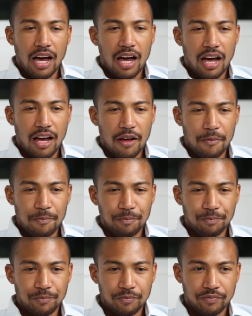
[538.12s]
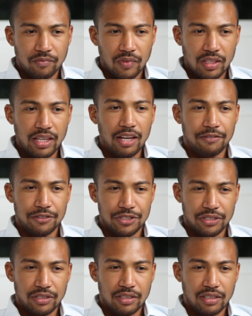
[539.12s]
Yeah, for
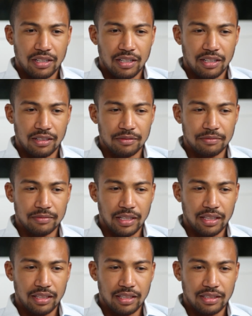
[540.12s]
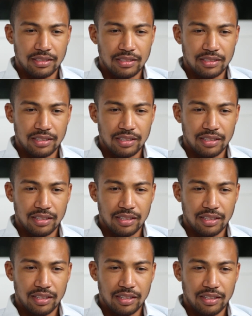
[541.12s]
sure. I think it's
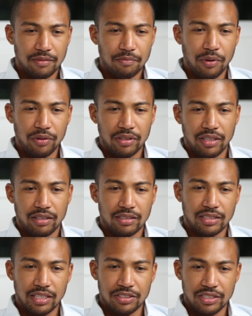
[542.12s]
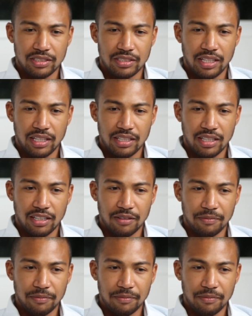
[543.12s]
both of their intentions that